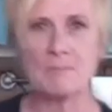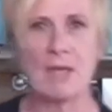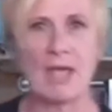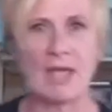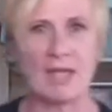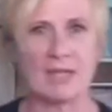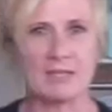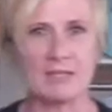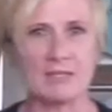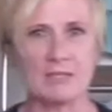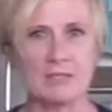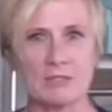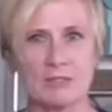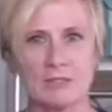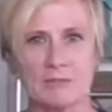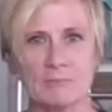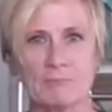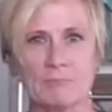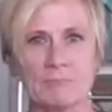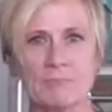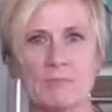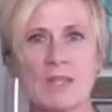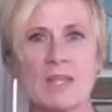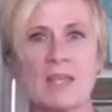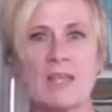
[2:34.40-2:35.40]
in the bag here.
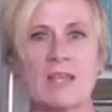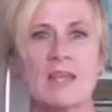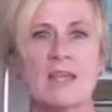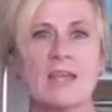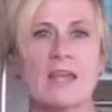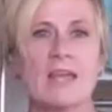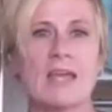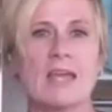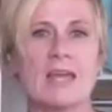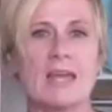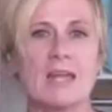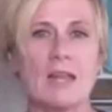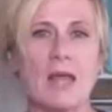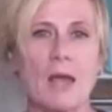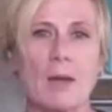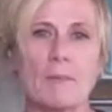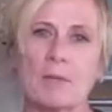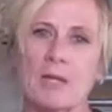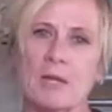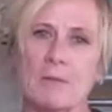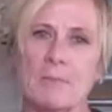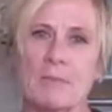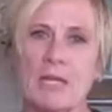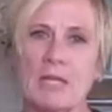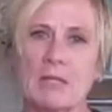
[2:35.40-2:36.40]
And
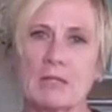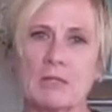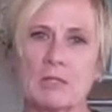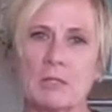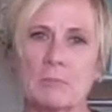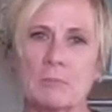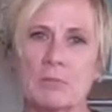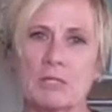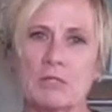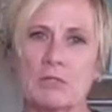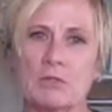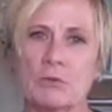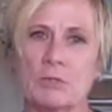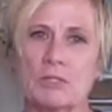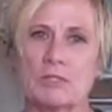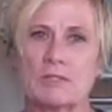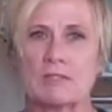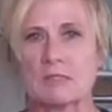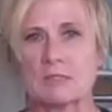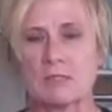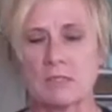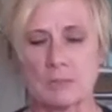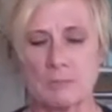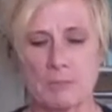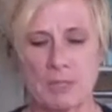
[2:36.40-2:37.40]
I'm going to make a little bit of
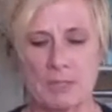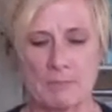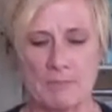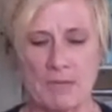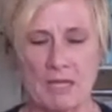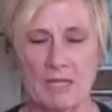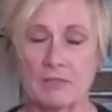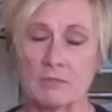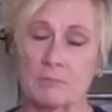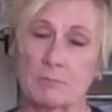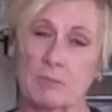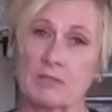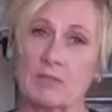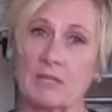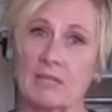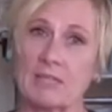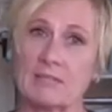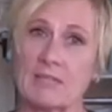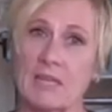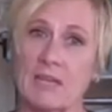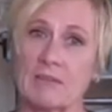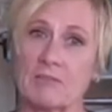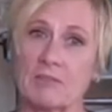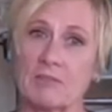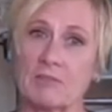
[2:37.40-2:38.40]
noise and a little bit of mess, but
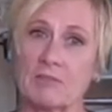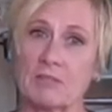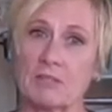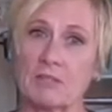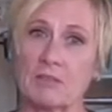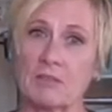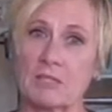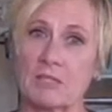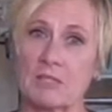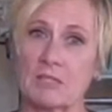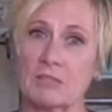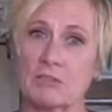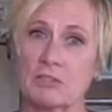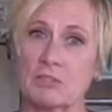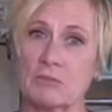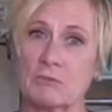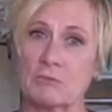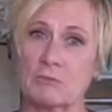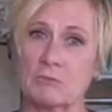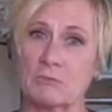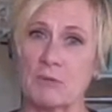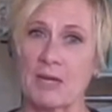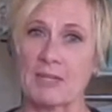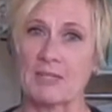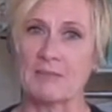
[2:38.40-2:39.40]
that's half the fun of the kitchen,
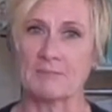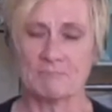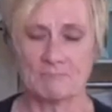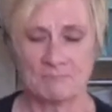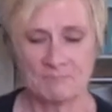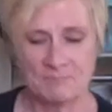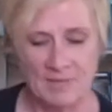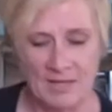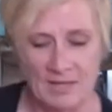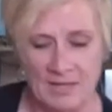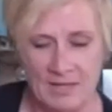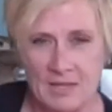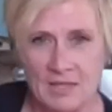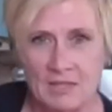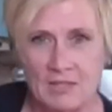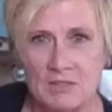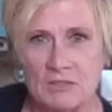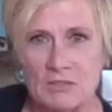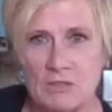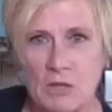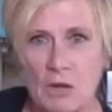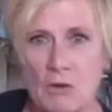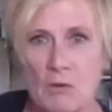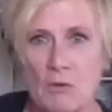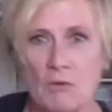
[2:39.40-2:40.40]
right?
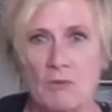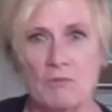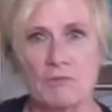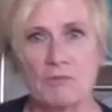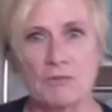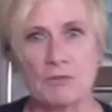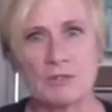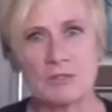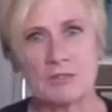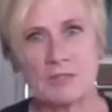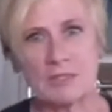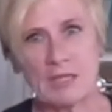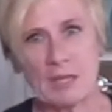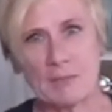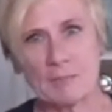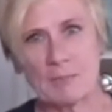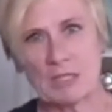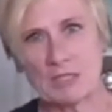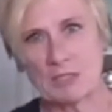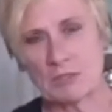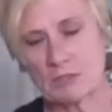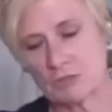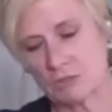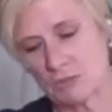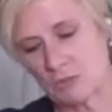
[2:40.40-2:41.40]
So first thing I'm
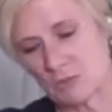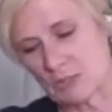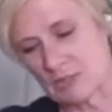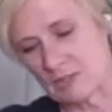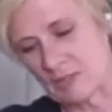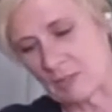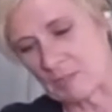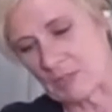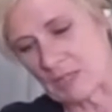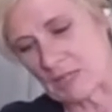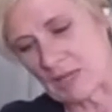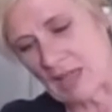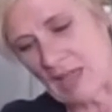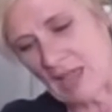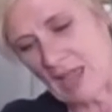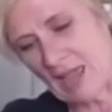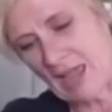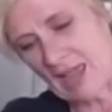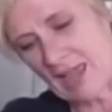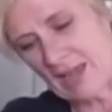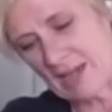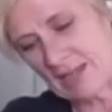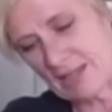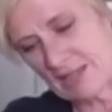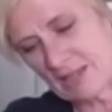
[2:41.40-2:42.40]
going to do is I'm going to
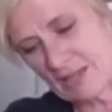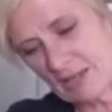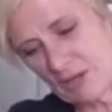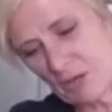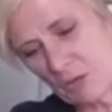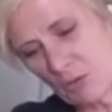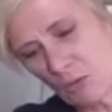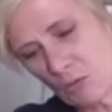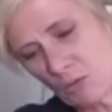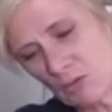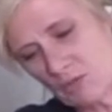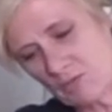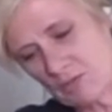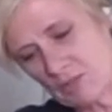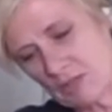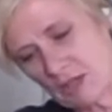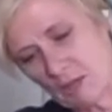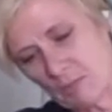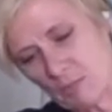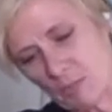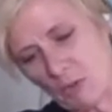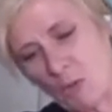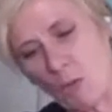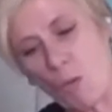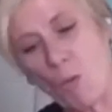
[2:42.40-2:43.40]
add a quarter of a
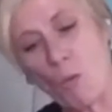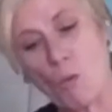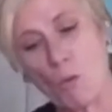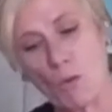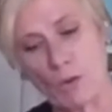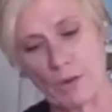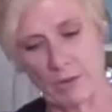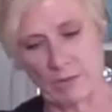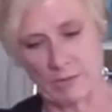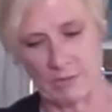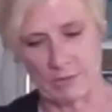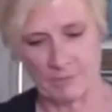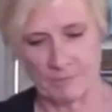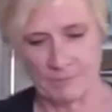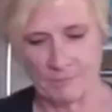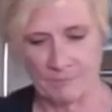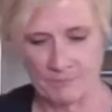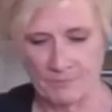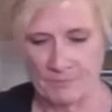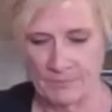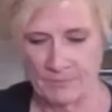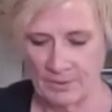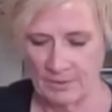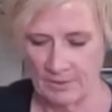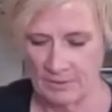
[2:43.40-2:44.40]
cup of oil.
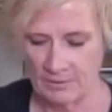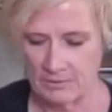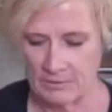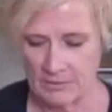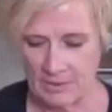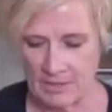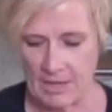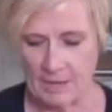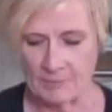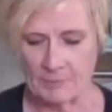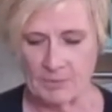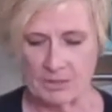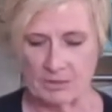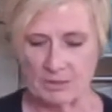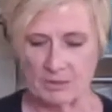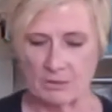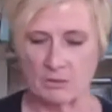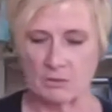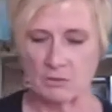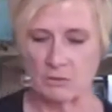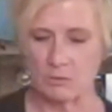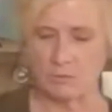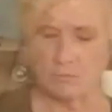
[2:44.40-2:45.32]
I'm going to